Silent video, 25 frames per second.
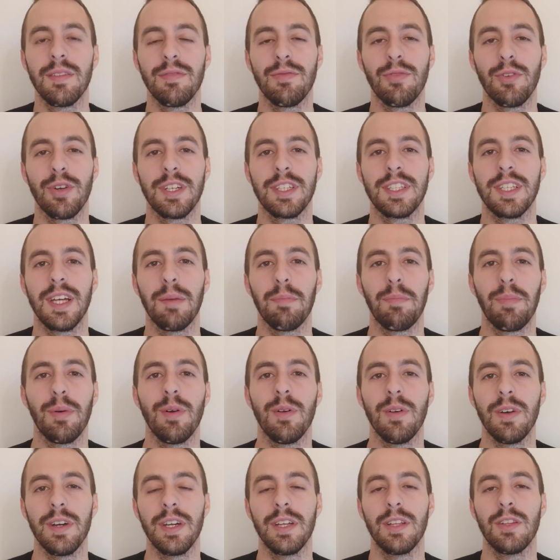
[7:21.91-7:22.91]
for
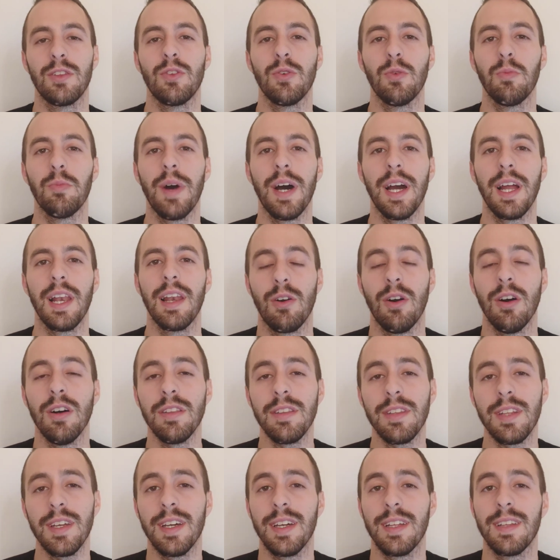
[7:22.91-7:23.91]
example, into my
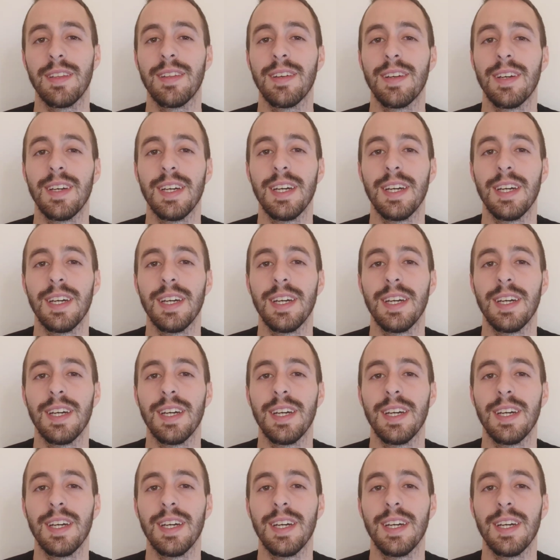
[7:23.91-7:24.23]
content